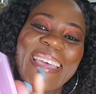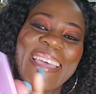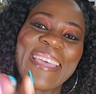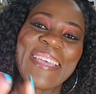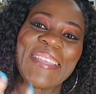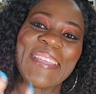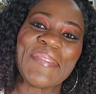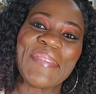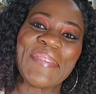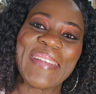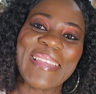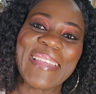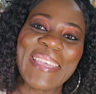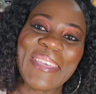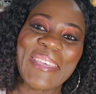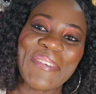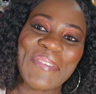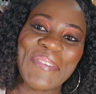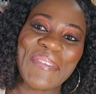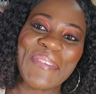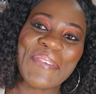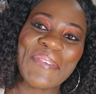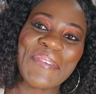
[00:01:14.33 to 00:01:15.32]
it will
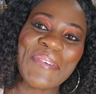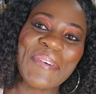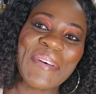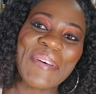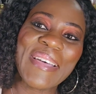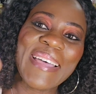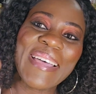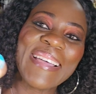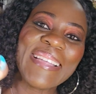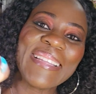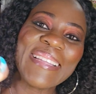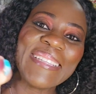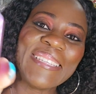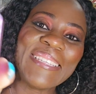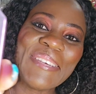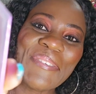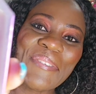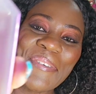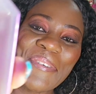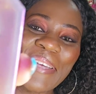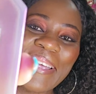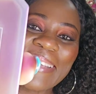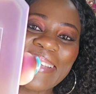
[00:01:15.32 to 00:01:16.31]
give you
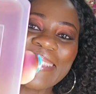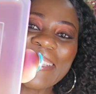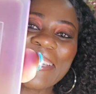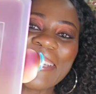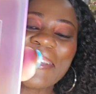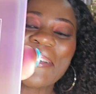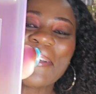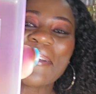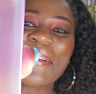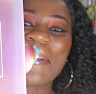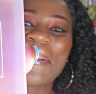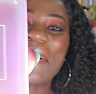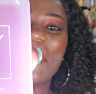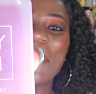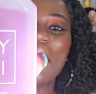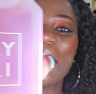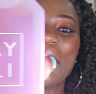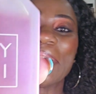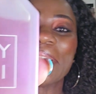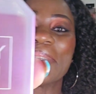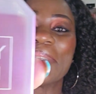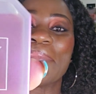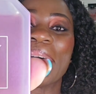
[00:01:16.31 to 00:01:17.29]
different
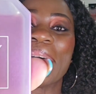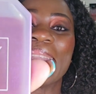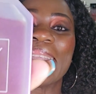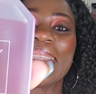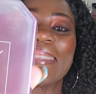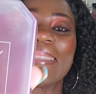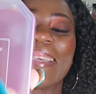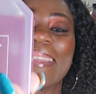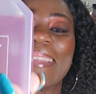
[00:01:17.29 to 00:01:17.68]
colors, but it's a